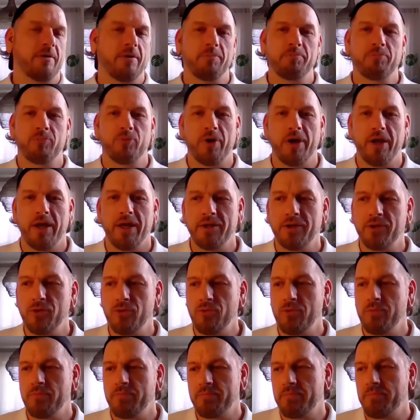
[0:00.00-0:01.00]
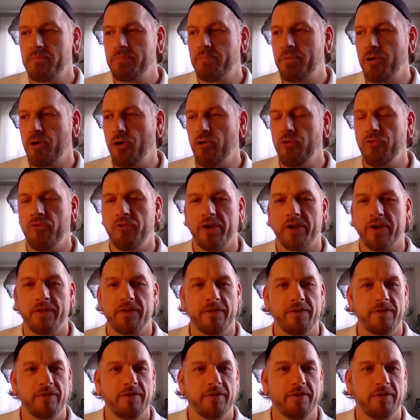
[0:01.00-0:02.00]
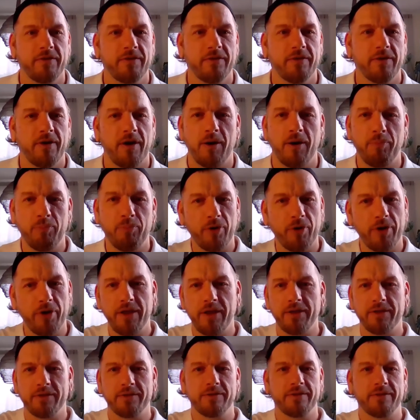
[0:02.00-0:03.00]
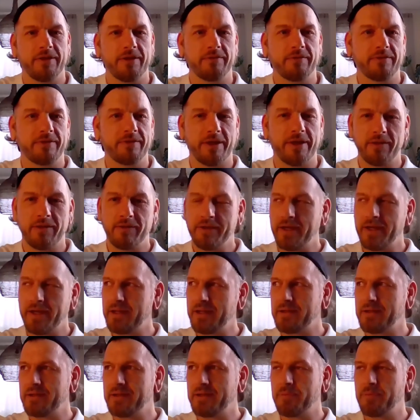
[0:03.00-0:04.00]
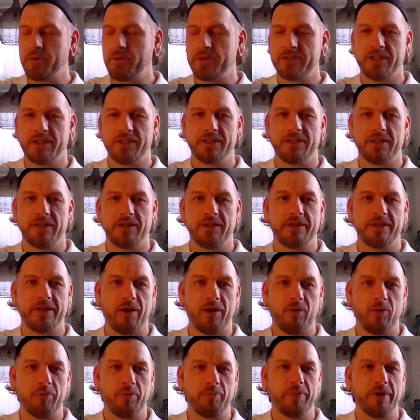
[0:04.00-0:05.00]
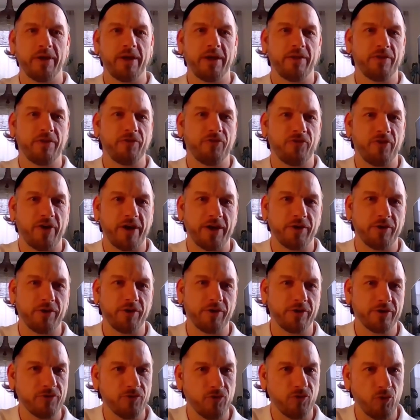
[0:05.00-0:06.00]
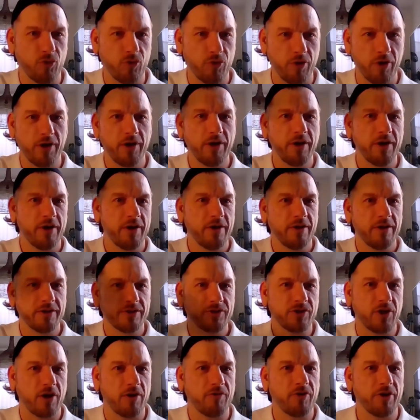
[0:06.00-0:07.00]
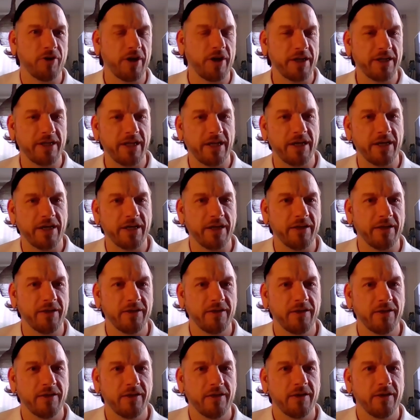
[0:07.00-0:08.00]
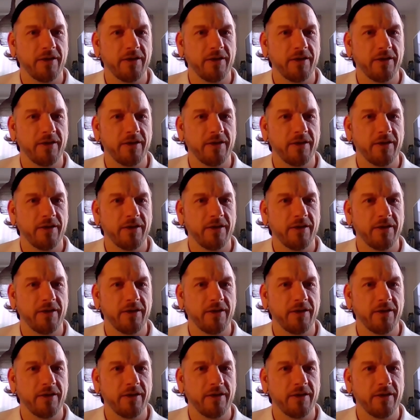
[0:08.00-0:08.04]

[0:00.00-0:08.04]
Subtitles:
a brand new, perfect upper hand. They'll get the position. They will be the fighters for sovereign identity.